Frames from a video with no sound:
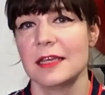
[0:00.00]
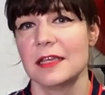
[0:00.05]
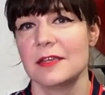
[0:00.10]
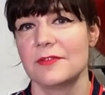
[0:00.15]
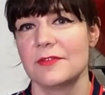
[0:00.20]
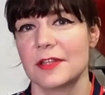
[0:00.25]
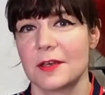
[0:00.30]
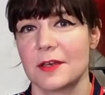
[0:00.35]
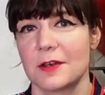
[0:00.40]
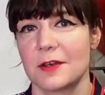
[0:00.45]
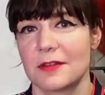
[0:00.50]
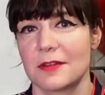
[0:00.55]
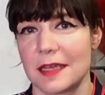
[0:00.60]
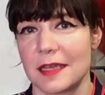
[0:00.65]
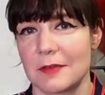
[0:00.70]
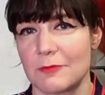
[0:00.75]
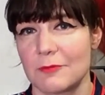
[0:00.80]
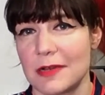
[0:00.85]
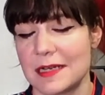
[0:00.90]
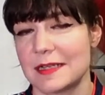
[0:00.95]
even though they
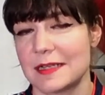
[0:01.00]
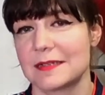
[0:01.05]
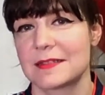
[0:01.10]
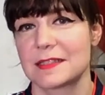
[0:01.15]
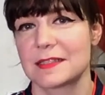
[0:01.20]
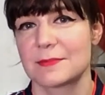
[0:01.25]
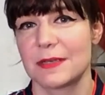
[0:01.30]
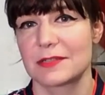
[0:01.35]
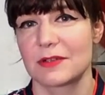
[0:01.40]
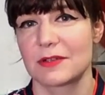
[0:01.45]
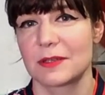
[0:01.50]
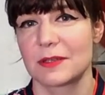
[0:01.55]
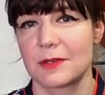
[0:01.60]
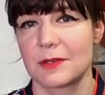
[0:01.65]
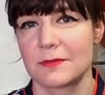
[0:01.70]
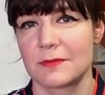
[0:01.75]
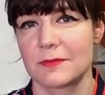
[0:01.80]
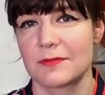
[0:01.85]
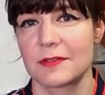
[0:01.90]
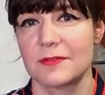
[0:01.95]
went into space with
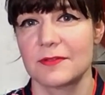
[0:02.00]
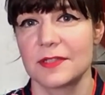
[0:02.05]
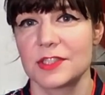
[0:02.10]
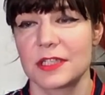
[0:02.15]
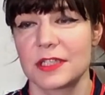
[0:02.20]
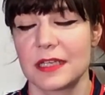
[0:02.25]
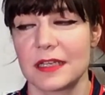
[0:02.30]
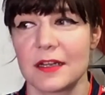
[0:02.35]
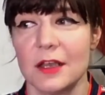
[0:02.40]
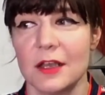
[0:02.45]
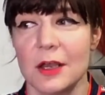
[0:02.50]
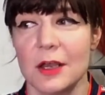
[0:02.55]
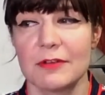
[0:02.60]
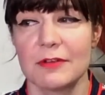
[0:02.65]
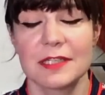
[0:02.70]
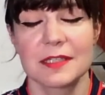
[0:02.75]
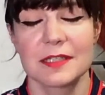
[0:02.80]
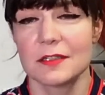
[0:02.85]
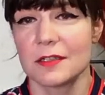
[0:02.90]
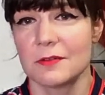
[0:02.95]
perfect vision. We
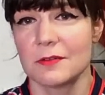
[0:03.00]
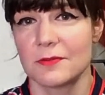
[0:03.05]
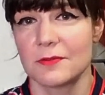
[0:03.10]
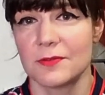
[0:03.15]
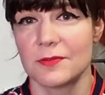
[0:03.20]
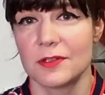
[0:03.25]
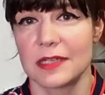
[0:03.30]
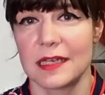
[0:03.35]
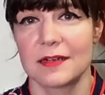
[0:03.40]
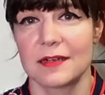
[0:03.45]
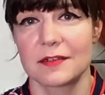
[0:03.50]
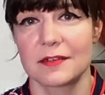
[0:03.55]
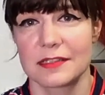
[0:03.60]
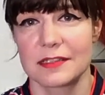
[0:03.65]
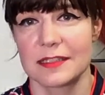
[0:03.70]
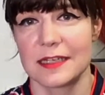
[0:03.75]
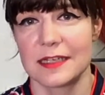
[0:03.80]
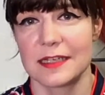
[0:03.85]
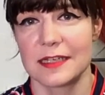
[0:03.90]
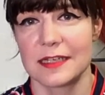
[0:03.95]
still don't fully
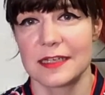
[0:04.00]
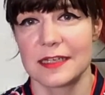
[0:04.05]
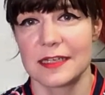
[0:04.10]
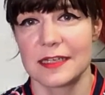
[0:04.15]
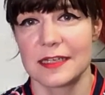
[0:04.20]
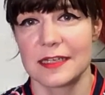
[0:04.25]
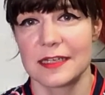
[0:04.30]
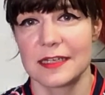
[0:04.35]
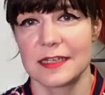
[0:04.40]
understand why that